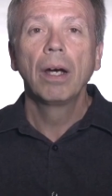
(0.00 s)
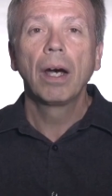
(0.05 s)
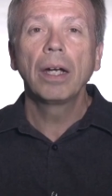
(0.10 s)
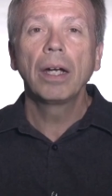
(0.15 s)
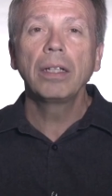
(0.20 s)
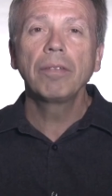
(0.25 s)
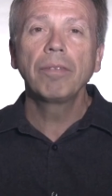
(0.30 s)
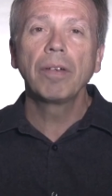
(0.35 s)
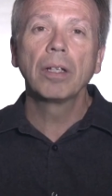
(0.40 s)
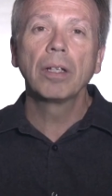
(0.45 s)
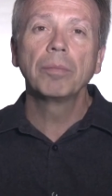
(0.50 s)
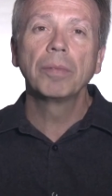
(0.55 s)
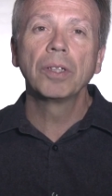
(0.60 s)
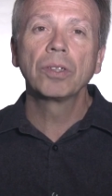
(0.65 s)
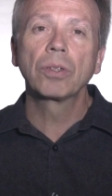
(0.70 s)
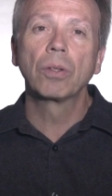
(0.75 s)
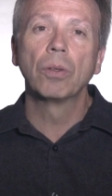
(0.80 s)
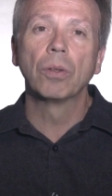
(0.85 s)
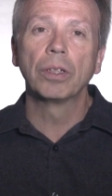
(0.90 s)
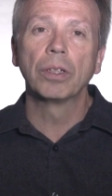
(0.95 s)
I developed
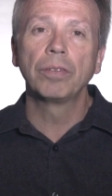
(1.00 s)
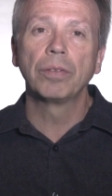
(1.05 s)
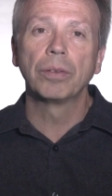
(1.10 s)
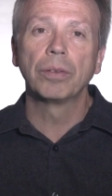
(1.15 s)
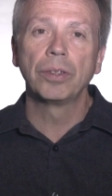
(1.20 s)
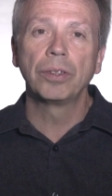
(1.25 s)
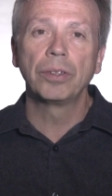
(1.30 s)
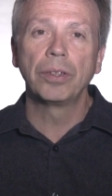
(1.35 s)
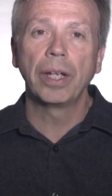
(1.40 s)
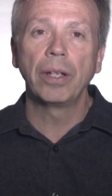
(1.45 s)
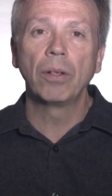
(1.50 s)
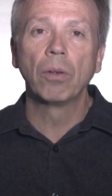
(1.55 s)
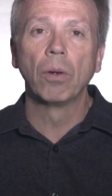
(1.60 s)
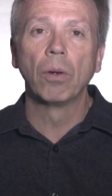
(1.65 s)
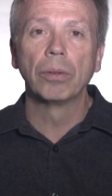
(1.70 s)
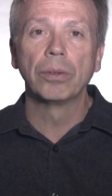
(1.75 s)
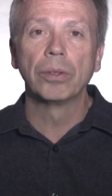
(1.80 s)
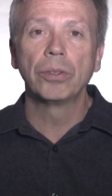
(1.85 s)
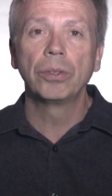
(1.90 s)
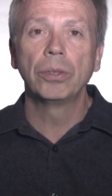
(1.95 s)
this course for estate
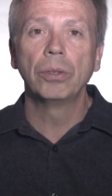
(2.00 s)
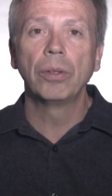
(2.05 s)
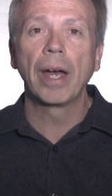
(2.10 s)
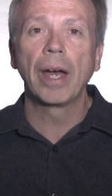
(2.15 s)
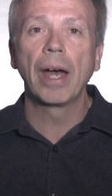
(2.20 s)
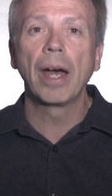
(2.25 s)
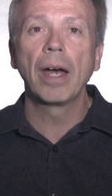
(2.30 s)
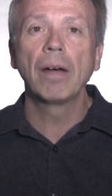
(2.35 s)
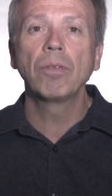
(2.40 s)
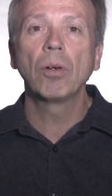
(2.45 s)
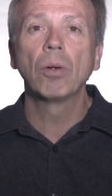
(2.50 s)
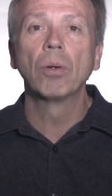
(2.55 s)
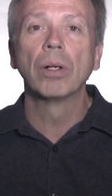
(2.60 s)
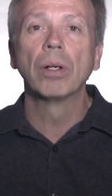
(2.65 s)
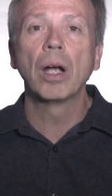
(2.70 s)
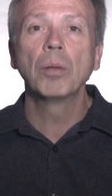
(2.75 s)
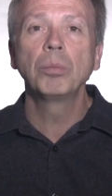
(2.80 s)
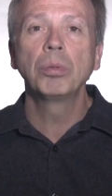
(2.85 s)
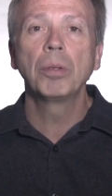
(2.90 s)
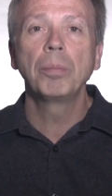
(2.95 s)
holders who have or
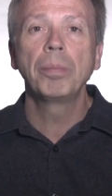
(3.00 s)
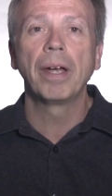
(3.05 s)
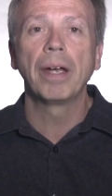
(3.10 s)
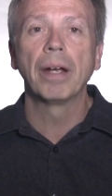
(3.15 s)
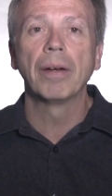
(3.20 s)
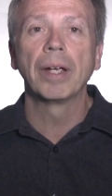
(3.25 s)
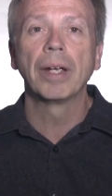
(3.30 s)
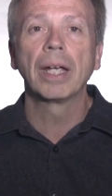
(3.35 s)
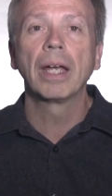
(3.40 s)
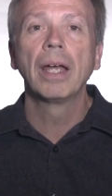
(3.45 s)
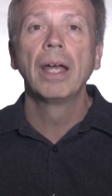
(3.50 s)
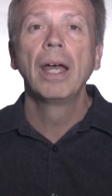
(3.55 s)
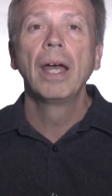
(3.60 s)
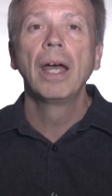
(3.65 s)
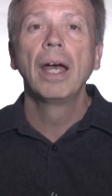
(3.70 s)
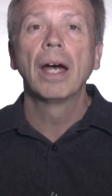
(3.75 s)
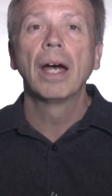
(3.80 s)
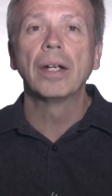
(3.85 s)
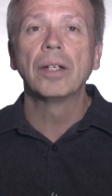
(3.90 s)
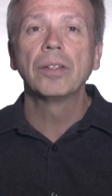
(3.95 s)
are preparing
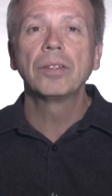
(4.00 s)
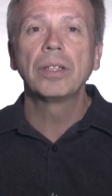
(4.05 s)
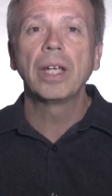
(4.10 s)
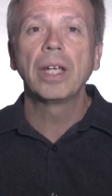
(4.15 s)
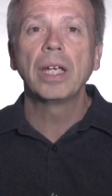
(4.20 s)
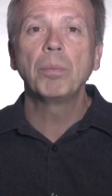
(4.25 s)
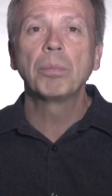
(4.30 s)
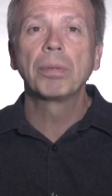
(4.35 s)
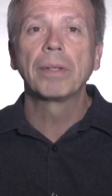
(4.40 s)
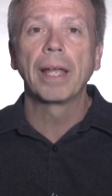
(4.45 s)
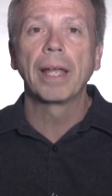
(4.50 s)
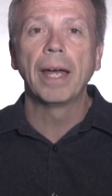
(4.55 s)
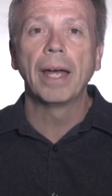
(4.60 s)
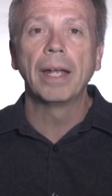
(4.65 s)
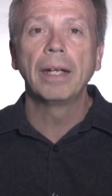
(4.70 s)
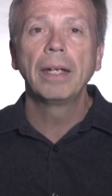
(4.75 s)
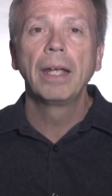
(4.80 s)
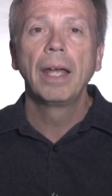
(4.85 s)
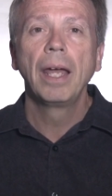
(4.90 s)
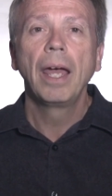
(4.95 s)
an estate
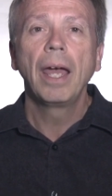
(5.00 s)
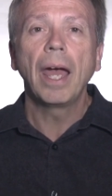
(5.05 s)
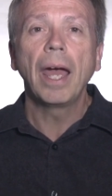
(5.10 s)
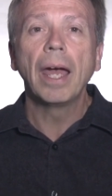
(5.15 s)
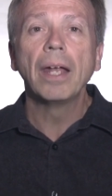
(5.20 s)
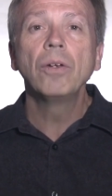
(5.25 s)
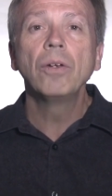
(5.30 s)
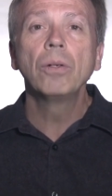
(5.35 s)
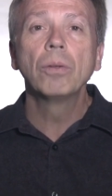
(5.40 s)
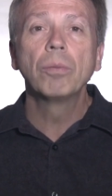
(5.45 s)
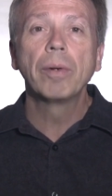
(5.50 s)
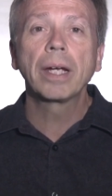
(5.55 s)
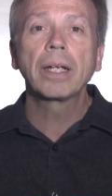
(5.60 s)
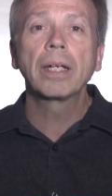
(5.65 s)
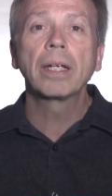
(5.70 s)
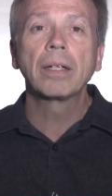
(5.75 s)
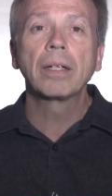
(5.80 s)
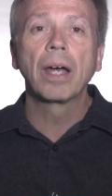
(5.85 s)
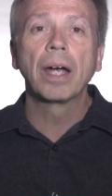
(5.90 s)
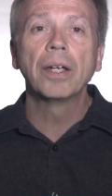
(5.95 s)
plan and who
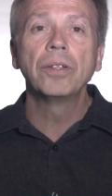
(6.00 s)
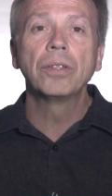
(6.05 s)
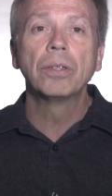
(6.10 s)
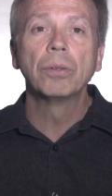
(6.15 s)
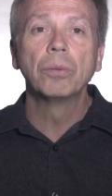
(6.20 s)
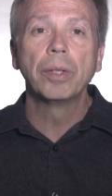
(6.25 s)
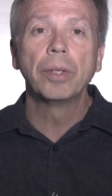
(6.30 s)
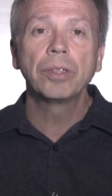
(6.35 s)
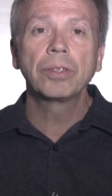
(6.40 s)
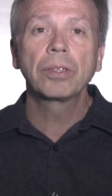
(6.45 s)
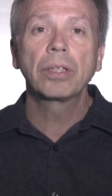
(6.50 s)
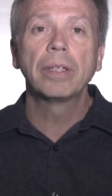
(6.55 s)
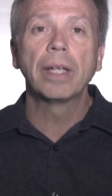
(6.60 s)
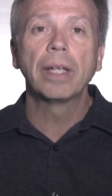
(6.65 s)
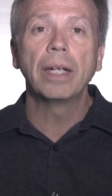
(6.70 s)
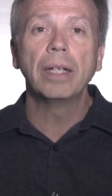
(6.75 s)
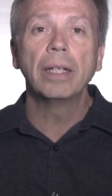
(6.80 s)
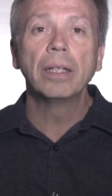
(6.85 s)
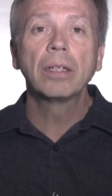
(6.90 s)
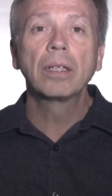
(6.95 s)
recognize the risk
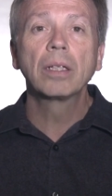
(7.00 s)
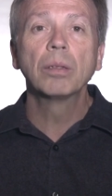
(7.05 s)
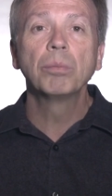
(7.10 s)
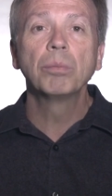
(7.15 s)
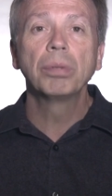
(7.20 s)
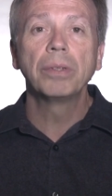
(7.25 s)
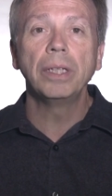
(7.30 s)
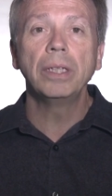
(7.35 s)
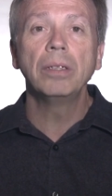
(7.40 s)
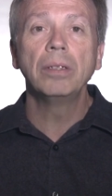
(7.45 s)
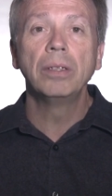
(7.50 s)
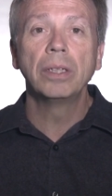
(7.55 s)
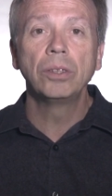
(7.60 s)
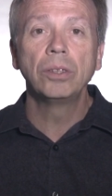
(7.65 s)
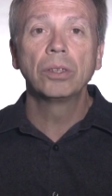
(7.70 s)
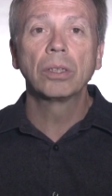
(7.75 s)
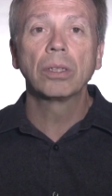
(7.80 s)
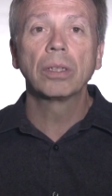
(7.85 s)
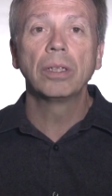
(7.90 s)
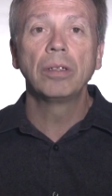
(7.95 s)
that incomplete
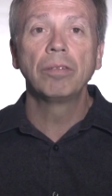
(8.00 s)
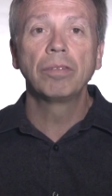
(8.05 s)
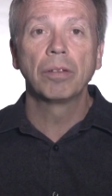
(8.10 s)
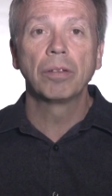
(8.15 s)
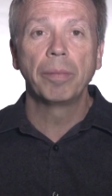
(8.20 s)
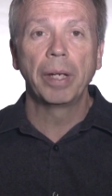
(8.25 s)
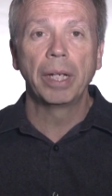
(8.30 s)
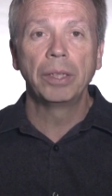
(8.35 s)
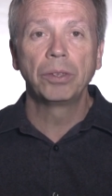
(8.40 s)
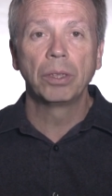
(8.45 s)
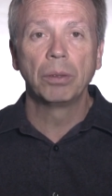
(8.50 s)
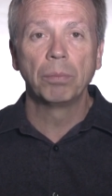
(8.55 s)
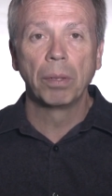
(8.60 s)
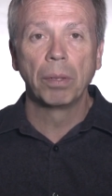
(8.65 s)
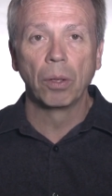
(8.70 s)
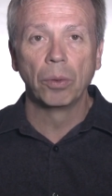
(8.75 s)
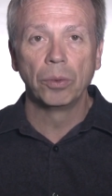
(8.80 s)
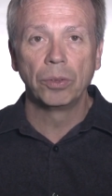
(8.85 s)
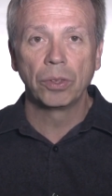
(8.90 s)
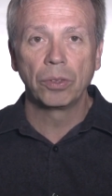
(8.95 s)
digital information
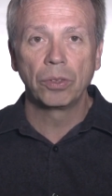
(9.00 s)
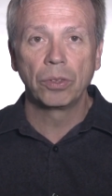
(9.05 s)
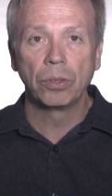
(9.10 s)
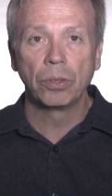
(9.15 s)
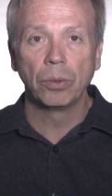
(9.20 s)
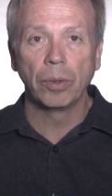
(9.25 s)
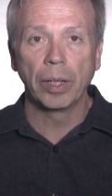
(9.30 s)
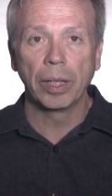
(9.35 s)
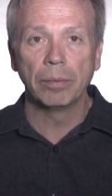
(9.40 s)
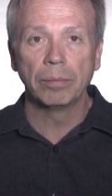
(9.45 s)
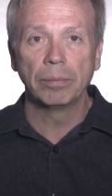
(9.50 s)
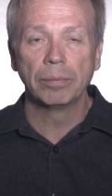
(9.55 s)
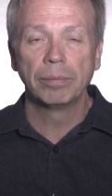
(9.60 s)
poses to it.